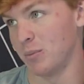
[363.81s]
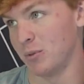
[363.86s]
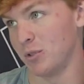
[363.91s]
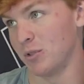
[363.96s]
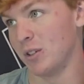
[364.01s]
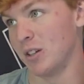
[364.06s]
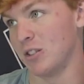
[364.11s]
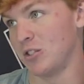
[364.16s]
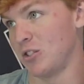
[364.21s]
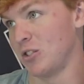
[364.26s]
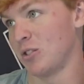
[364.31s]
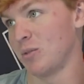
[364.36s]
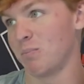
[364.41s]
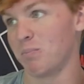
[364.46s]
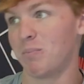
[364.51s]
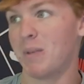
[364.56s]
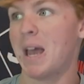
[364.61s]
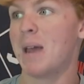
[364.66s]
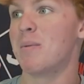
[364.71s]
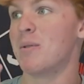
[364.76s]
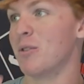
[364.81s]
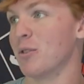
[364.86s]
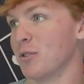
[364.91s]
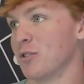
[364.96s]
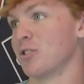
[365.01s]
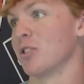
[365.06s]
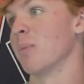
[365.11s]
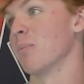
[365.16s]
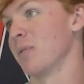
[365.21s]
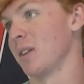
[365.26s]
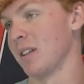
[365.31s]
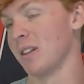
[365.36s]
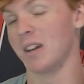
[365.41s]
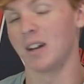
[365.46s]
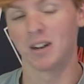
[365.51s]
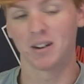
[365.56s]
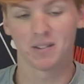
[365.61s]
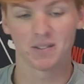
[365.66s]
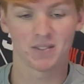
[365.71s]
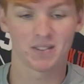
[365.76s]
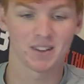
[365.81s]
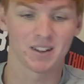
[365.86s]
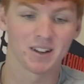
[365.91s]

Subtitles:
So maybe there's something there.